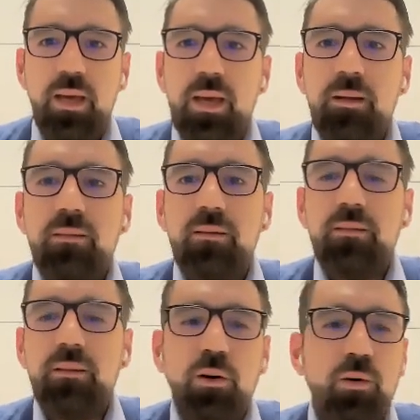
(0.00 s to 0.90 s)
And
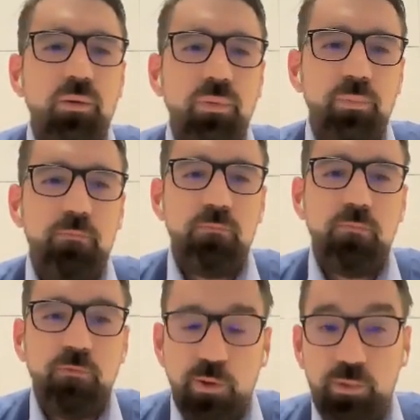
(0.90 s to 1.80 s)
the whole
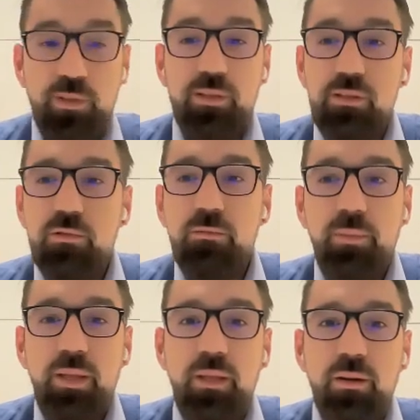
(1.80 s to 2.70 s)
focus
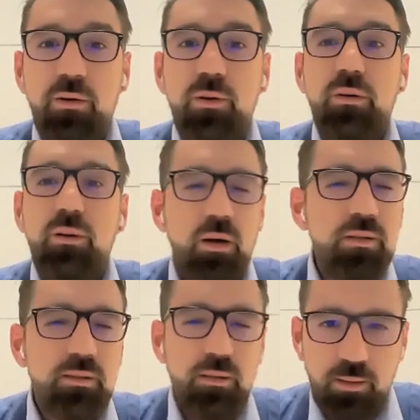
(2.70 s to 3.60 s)
should be on
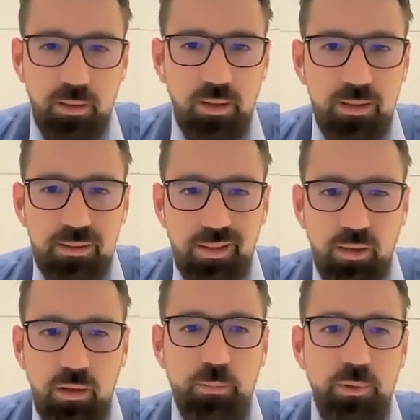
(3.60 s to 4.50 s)
constantly
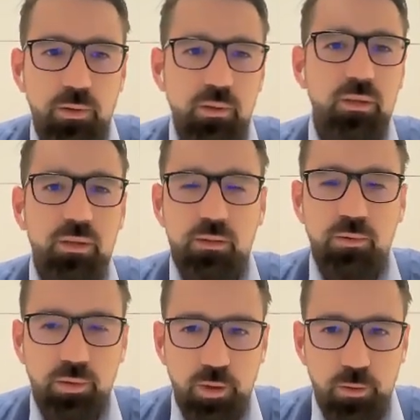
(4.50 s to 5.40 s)
seeking opportunities
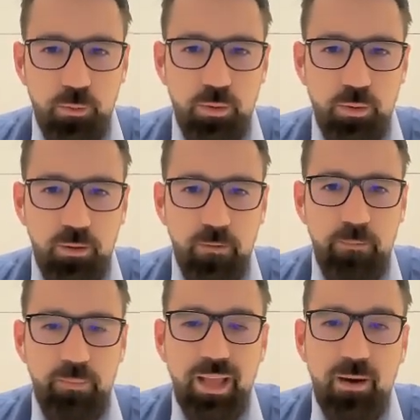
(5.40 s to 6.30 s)
to grow.
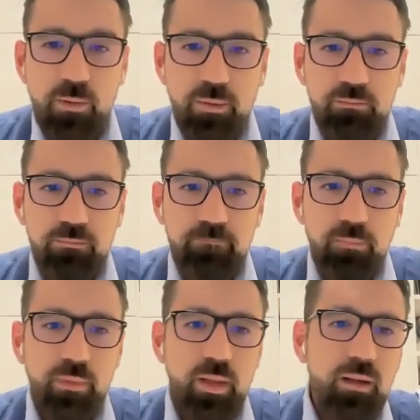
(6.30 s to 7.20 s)
Now,
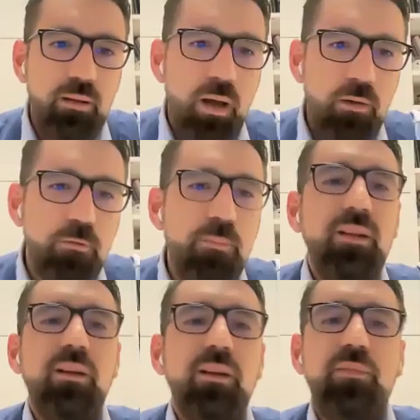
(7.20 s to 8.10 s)
you
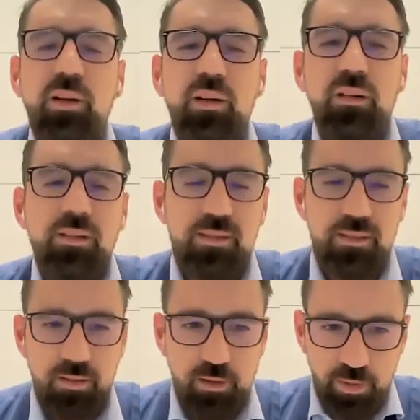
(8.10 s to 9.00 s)
might have heard
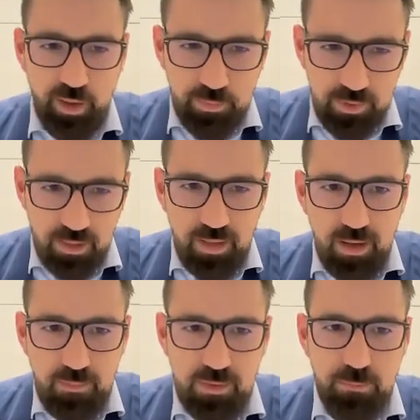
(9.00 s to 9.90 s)
this 1,000
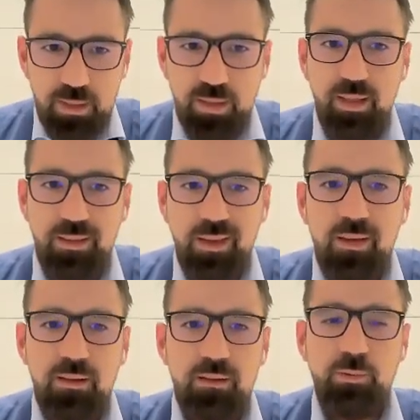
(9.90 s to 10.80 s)
times, but I
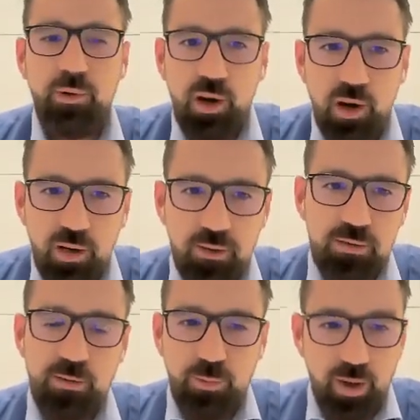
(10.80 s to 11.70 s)
take it to heart,
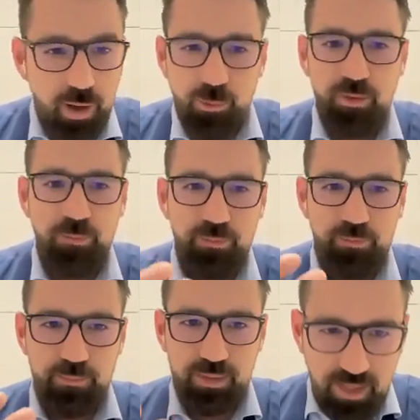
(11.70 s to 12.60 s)
so I will
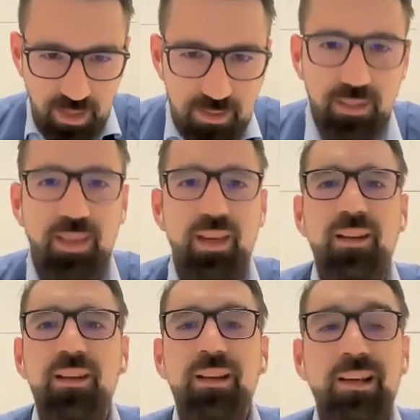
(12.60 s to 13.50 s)
say it
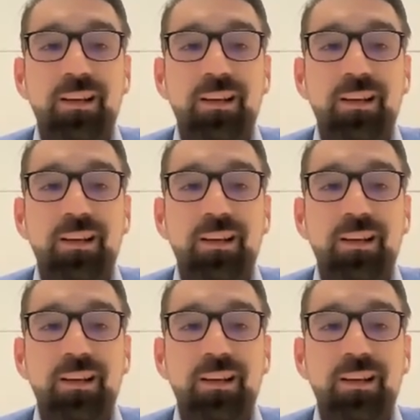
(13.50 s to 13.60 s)
again.